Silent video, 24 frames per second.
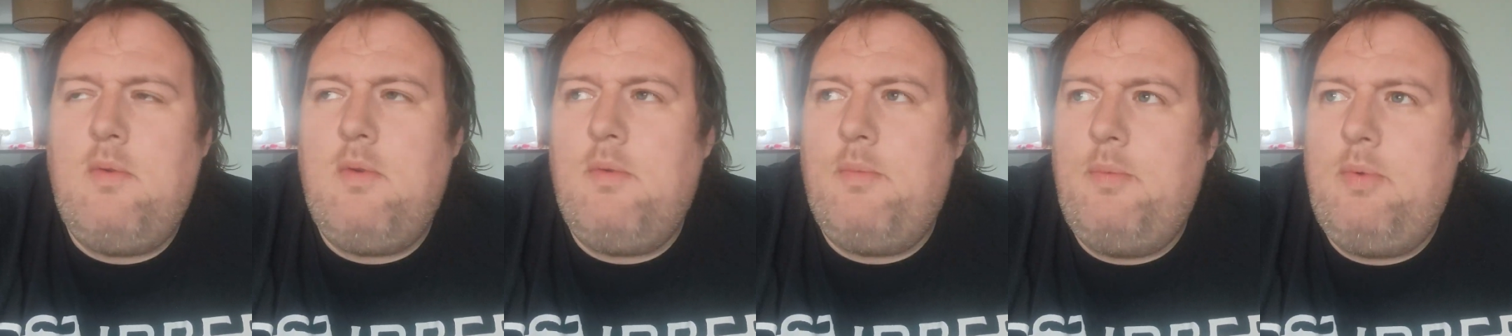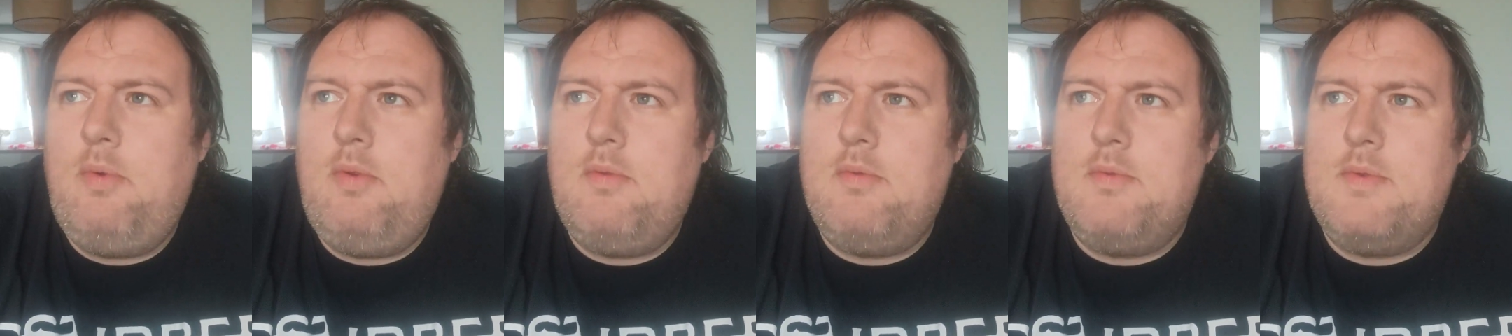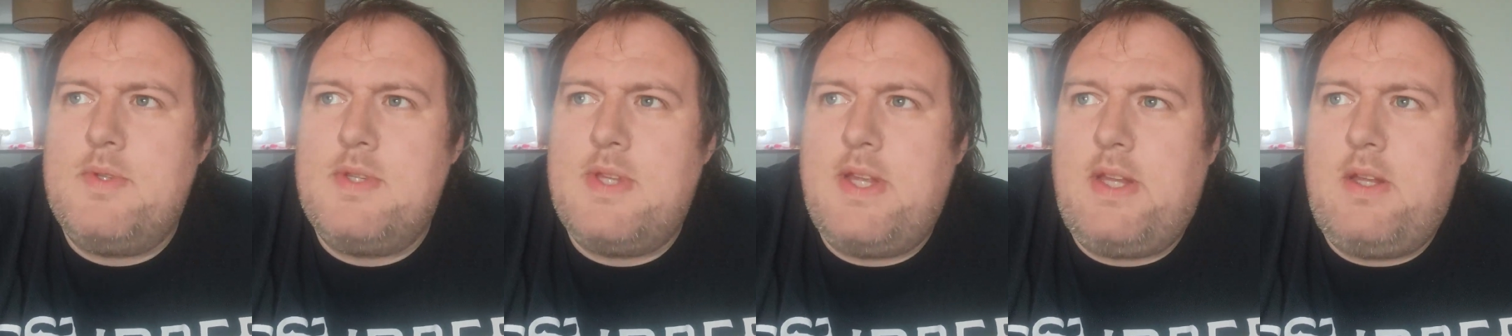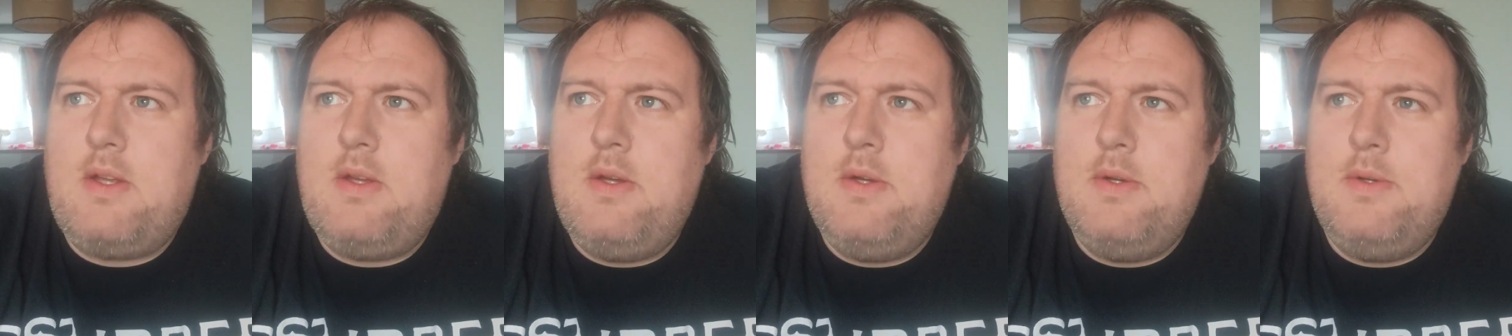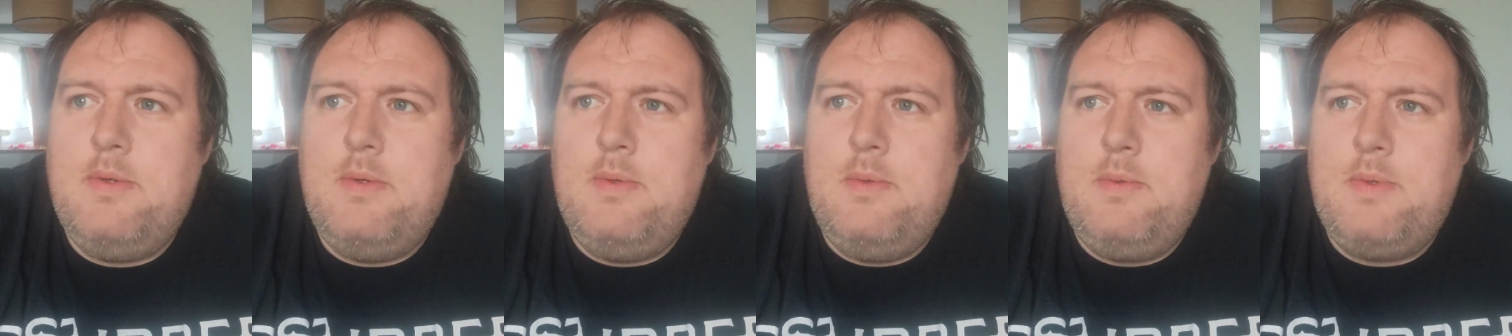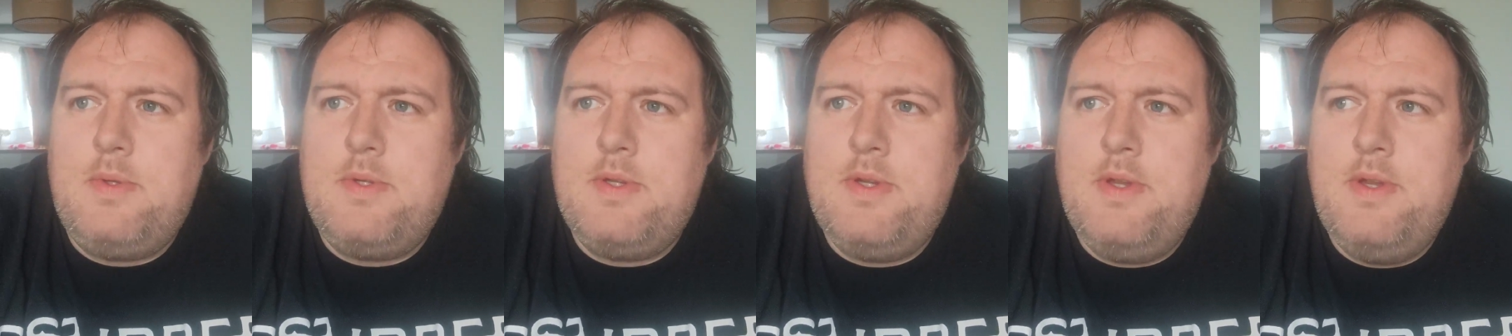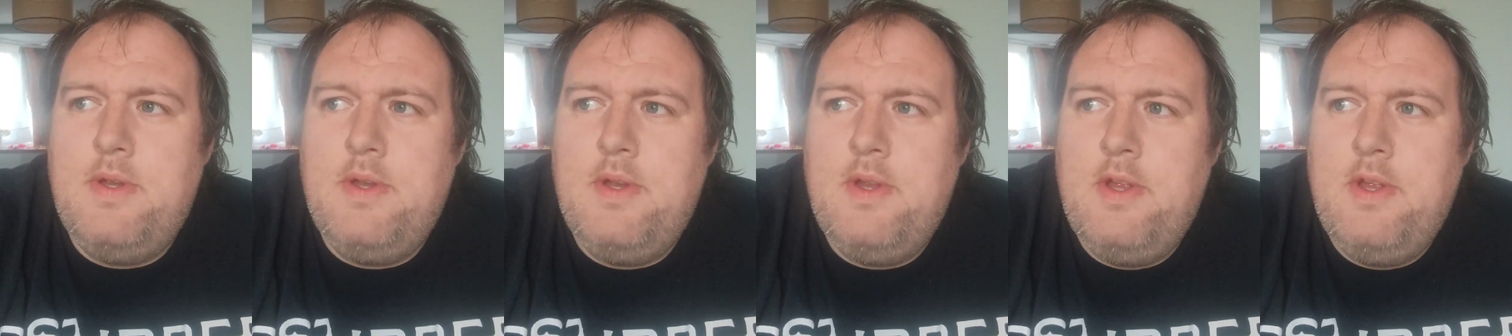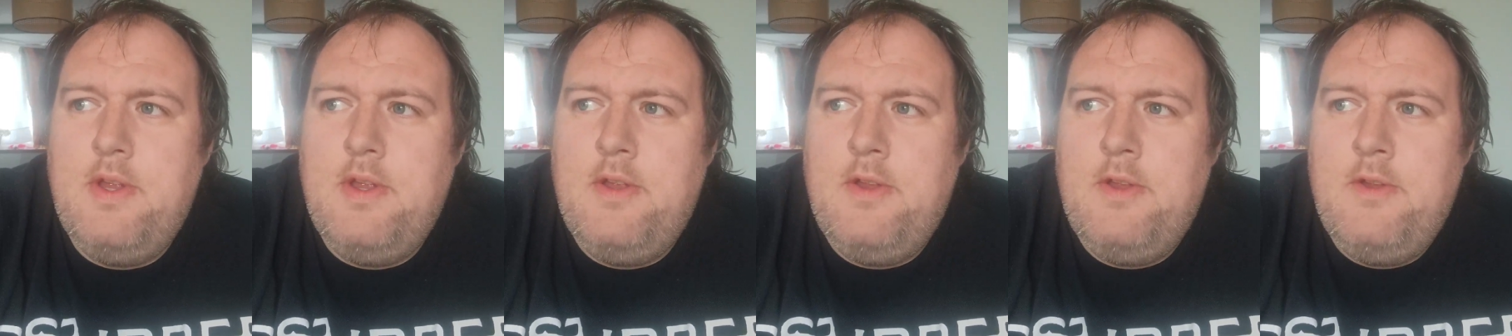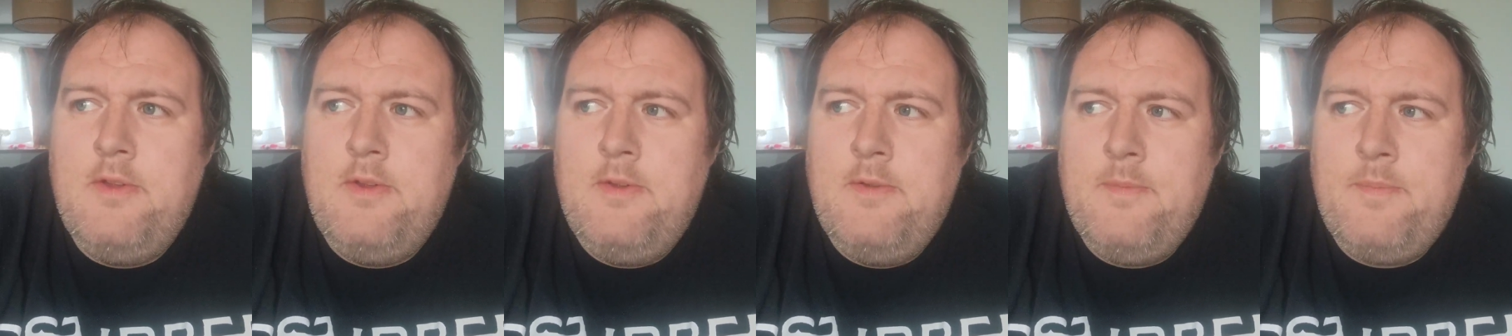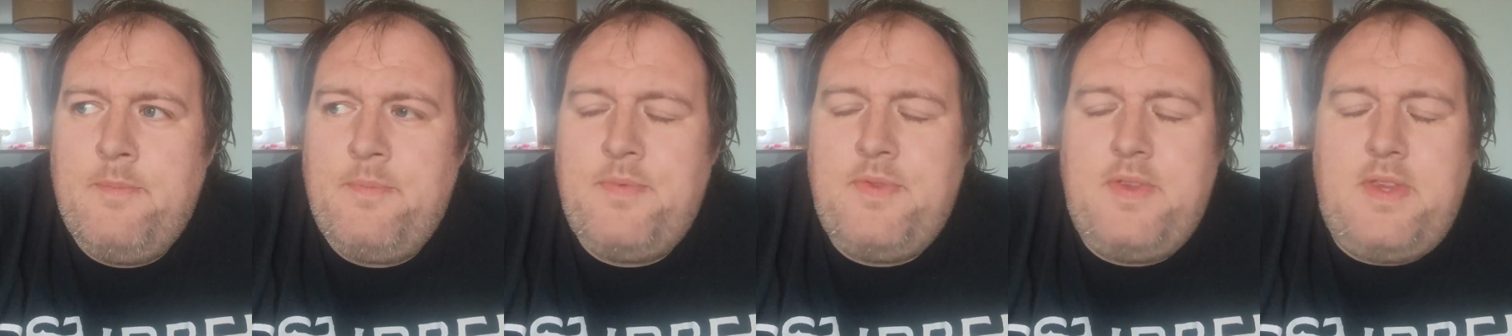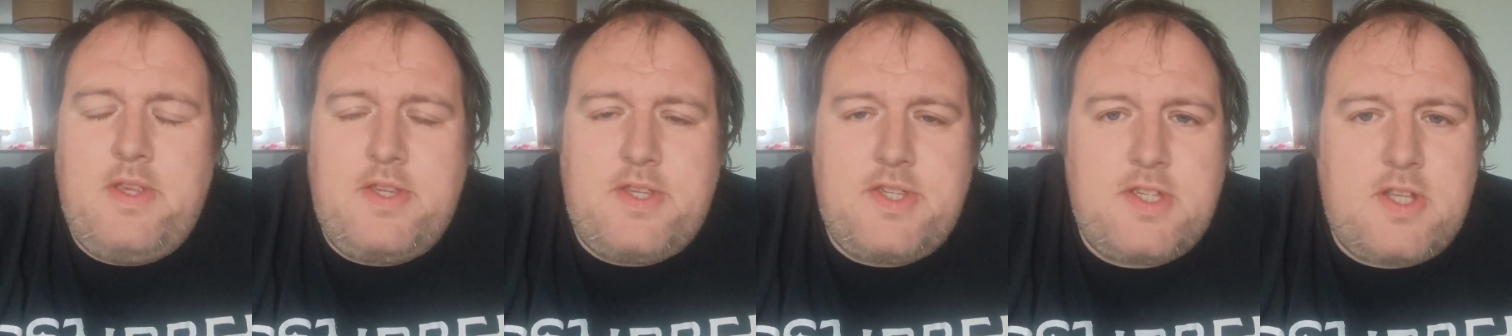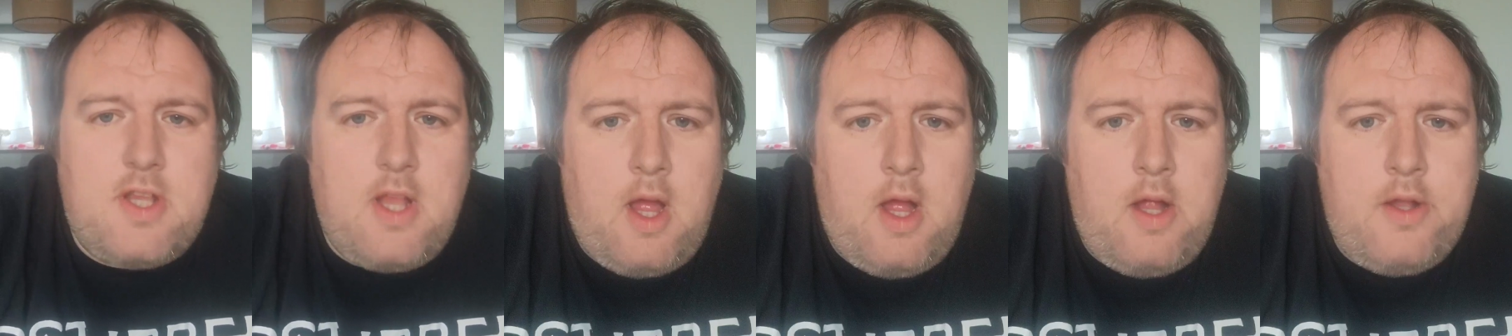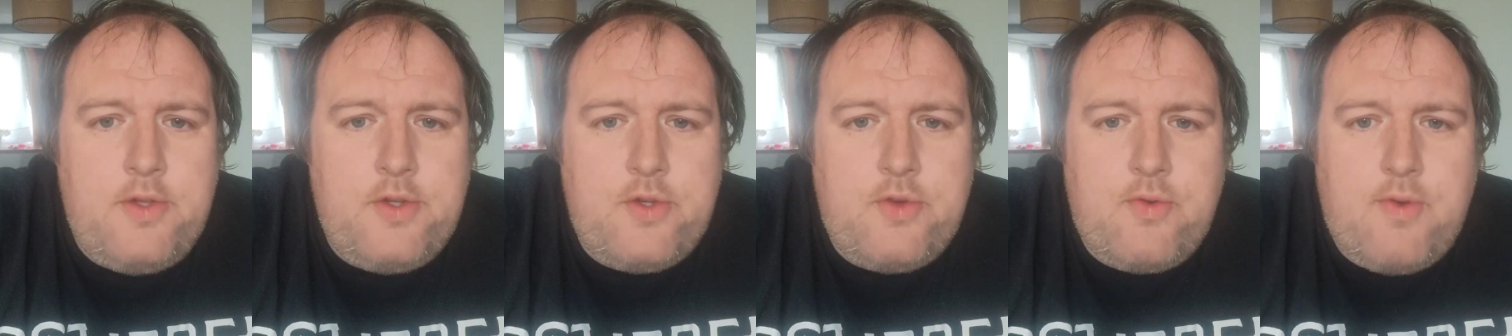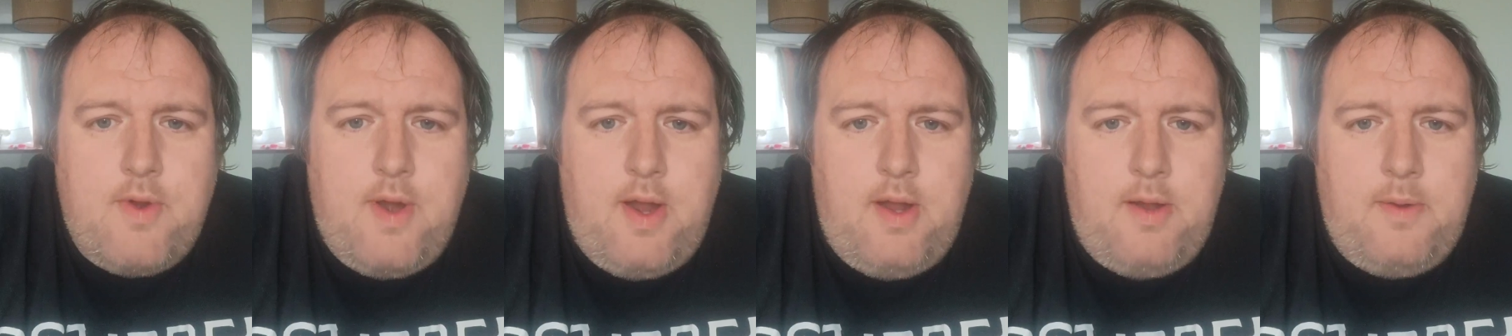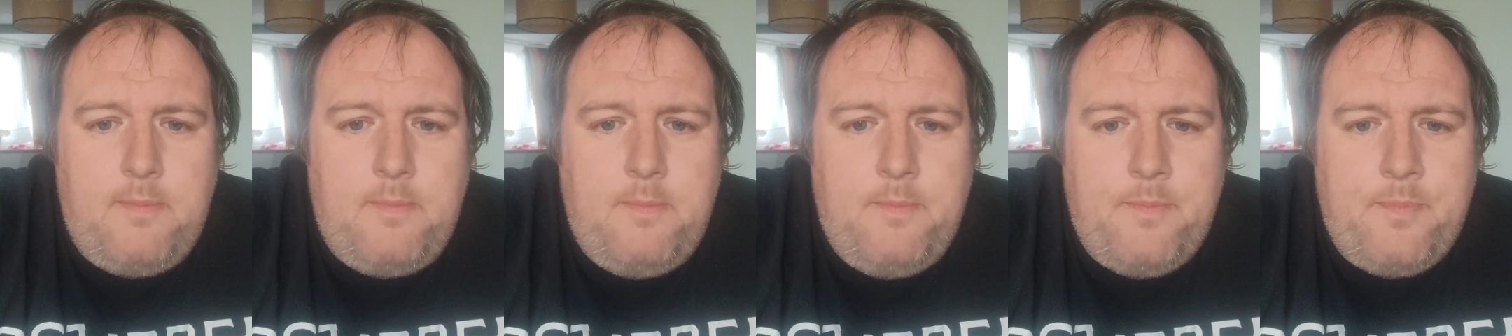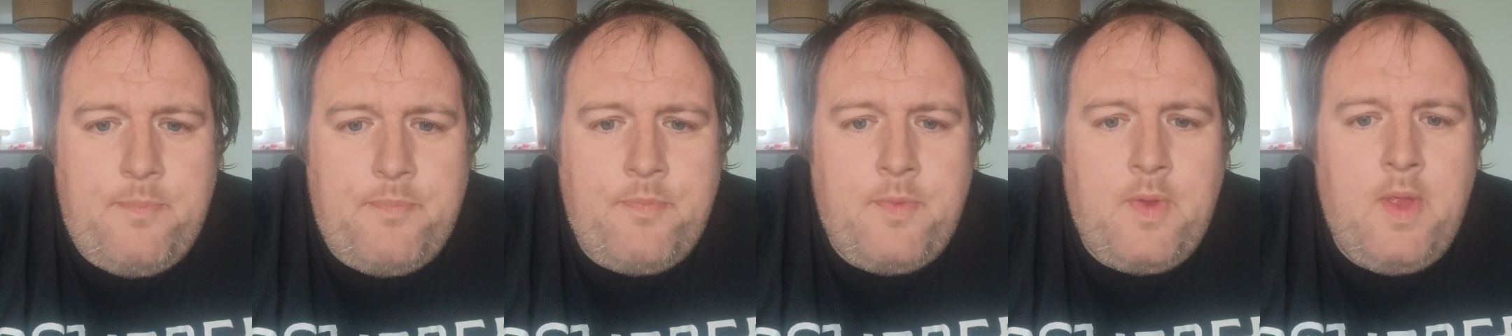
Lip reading: what was it called? The Slantra.